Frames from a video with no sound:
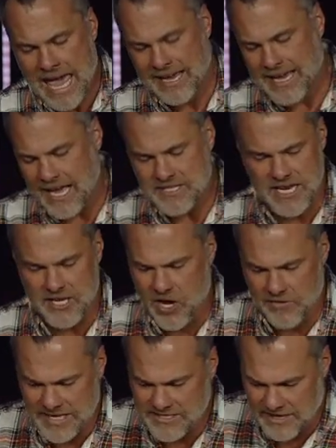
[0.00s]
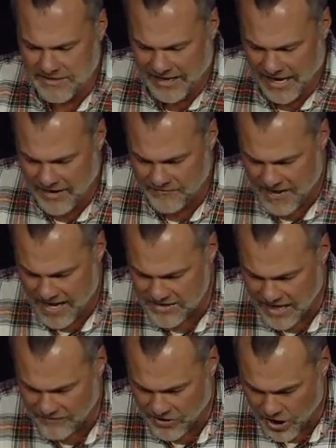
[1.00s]
And God said, no, that's not the kind of
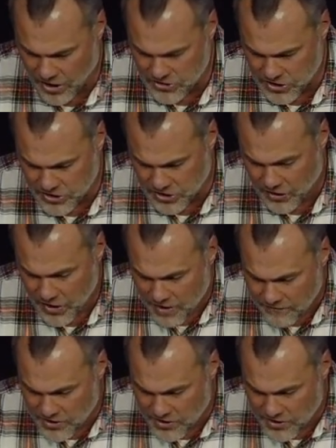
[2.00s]
fast I've called you to.